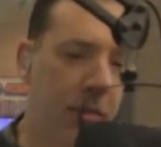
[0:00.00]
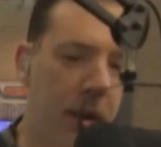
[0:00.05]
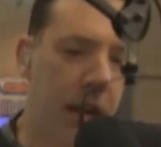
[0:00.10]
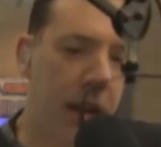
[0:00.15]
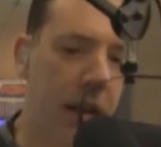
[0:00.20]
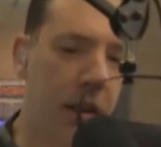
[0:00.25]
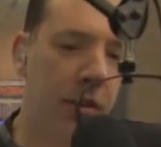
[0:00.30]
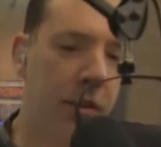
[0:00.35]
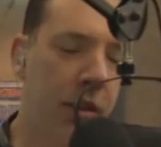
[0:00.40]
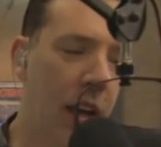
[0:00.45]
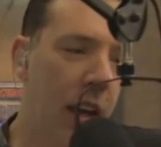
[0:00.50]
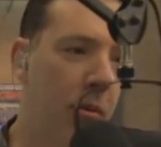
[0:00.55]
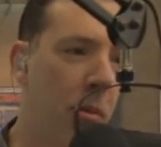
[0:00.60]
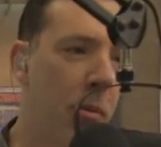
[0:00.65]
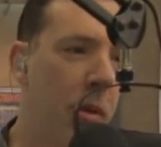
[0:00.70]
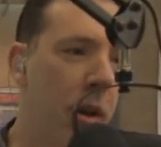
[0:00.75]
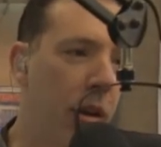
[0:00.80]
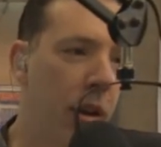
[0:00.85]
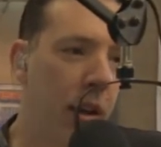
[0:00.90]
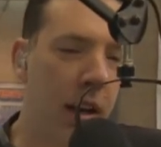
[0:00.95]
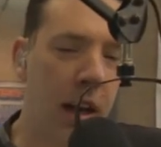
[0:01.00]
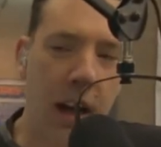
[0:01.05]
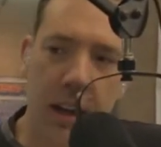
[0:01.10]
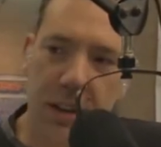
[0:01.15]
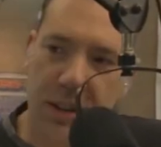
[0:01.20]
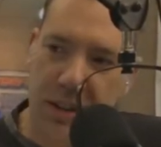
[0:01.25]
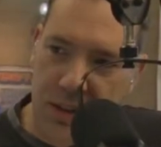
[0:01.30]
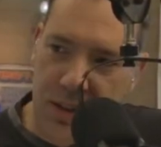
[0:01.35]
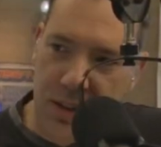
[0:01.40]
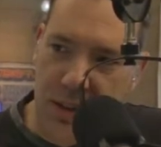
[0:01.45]
many years. Like when we go to
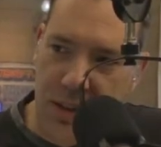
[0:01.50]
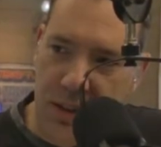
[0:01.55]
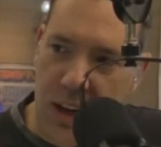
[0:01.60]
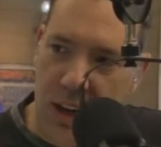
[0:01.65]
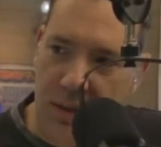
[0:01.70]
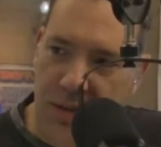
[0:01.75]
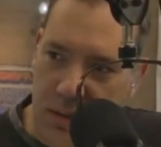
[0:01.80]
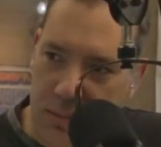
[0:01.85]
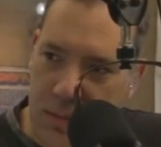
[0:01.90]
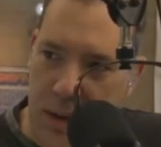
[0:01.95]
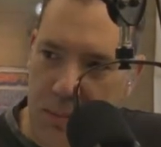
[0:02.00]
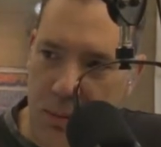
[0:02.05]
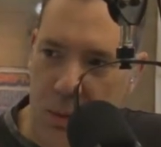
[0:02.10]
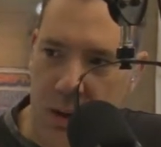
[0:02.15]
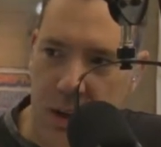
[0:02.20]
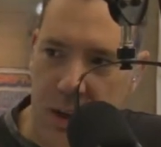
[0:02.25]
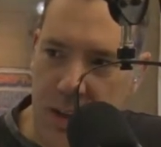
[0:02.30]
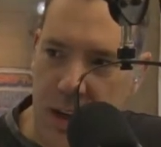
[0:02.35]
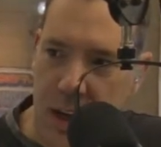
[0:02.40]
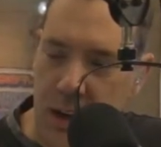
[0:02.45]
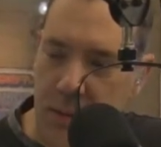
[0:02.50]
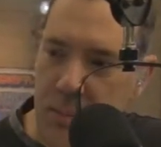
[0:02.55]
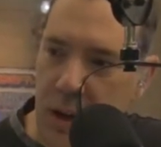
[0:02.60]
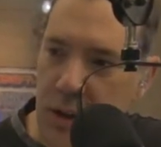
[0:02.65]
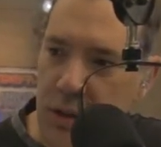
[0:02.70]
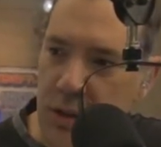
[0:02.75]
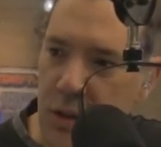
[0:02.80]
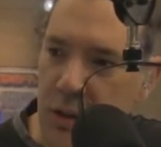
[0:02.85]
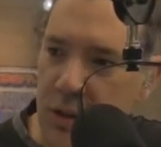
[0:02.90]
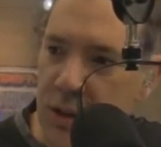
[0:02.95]
concerts and stuff, and people want to take
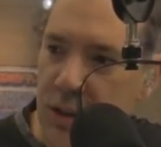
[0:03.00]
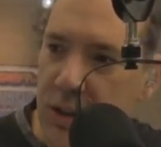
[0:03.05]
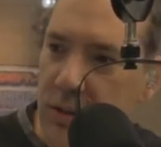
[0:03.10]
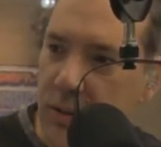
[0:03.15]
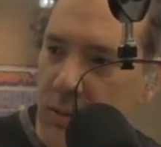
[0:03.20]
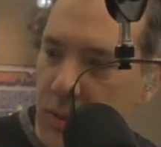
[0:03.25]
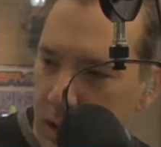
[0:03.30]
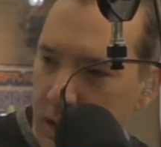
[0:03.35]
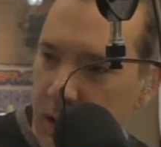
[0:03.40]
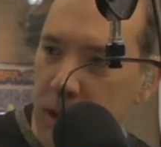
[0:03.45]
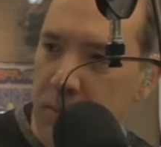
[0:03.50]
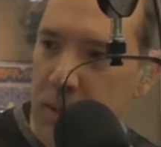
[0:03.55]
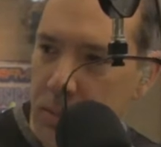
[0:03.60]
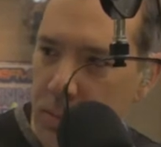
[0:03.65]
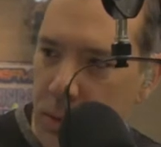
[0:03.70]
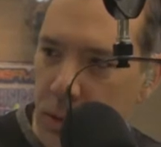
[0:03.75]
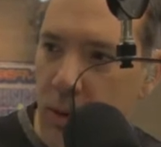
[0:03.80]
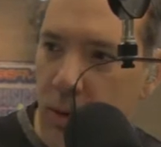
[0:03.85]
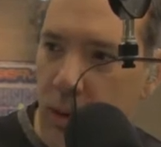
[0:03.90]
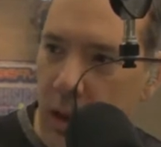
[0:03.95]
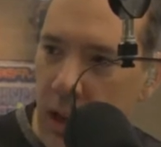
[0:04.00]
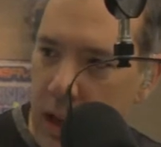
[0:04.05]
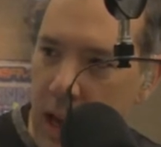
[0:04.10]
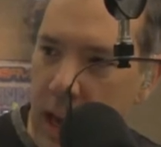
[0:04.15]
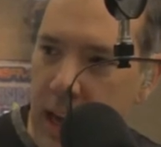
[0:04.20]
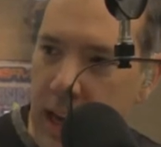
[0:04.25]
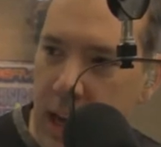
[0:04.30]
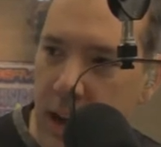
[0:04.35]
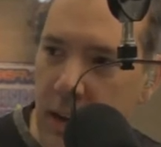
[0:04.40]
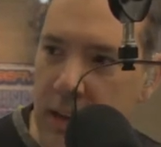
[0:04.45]
pictures and we, like people
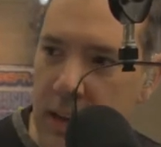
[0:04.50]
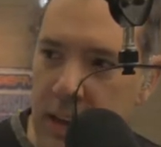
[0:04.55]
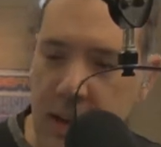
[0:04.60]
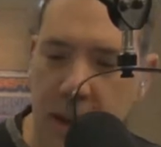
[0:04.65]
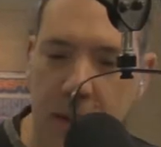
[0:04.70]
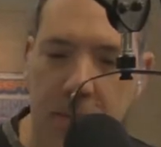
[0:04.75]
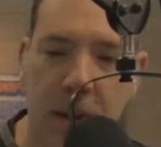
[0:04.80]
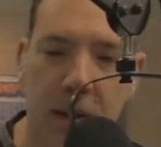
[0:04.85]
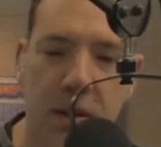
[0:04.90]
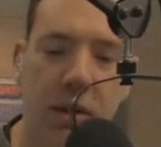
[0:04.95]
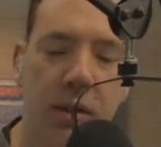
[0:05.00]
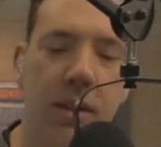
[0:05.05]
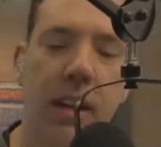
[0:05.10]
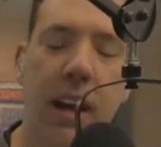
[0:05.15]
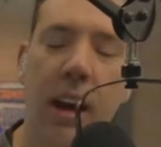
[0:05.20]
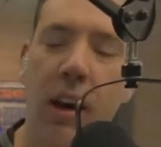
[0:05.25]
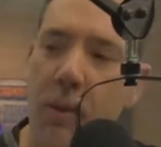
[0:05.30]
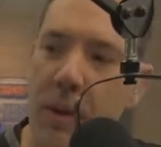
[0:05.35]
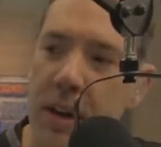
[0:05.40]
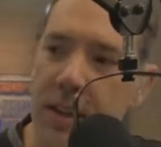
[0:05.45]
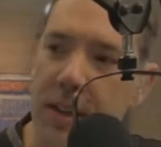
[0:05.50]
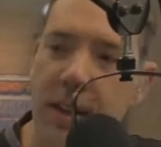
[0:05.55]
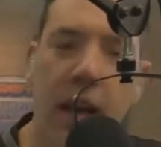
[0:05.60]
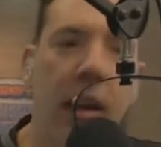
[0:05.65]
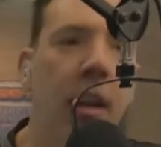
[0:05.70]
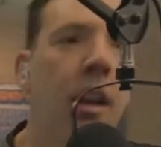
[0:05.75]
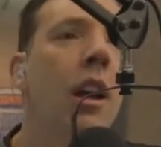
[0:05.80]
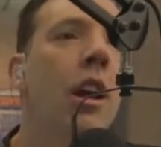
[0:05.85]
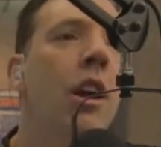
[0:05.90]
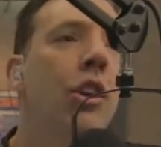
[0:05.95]
hang out, they take pictures. They always
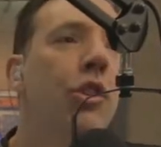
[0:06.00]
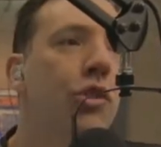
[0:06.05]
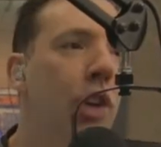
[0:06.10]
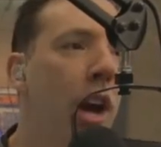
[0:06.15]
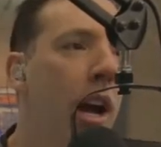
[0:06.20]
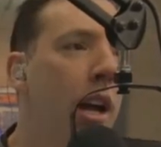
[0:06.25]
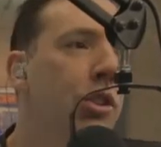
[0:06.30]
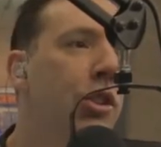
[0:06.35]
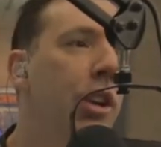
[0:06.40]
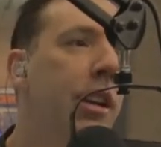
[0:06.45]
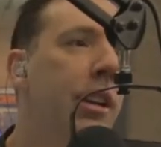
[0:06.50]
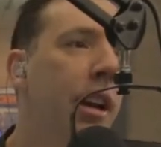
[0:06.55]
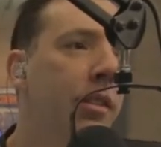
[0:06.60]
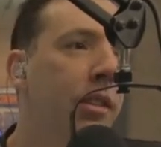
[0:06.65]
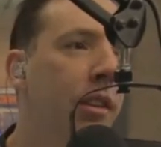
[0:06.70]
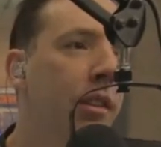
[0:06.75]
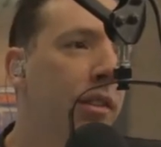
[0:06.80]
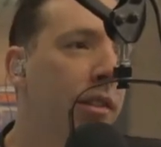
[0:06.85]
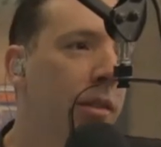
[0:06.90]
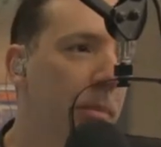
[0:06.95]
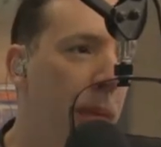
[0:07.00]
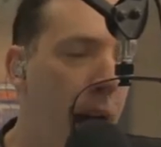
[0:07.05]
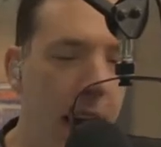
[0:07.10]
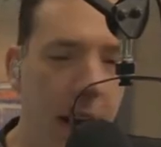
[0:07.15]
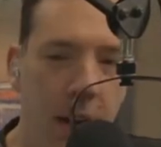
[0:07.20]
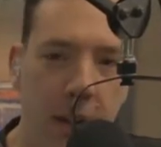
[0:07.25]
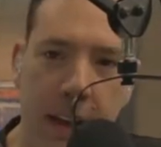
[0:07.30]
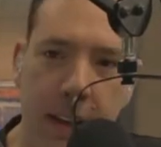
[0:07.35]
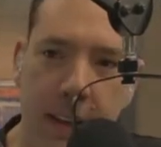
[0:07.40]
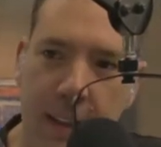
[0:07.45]
say, Johnjay doesn't
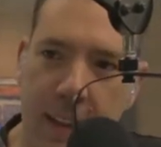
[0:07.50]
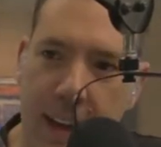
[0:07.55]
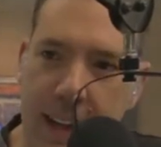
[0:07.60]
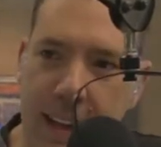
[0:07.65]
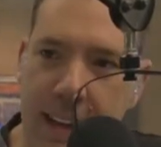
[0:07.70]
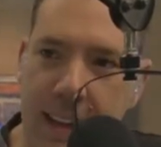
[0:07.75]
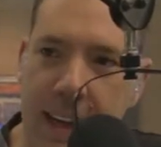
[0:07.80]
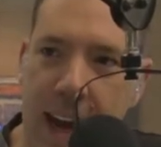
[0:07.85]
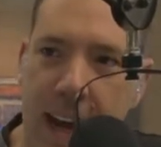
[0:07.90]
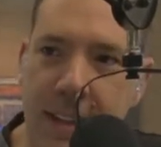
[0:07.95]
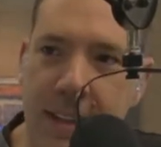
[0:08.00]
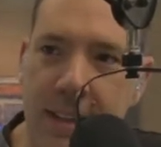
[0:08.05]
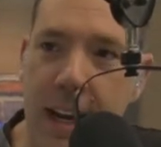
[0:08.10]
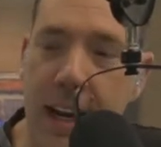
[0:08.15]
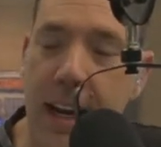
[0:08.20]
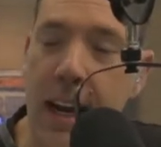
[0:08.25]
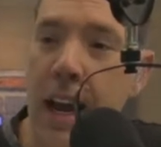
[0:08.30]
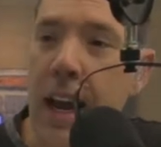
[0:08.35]
smile. And lately I say,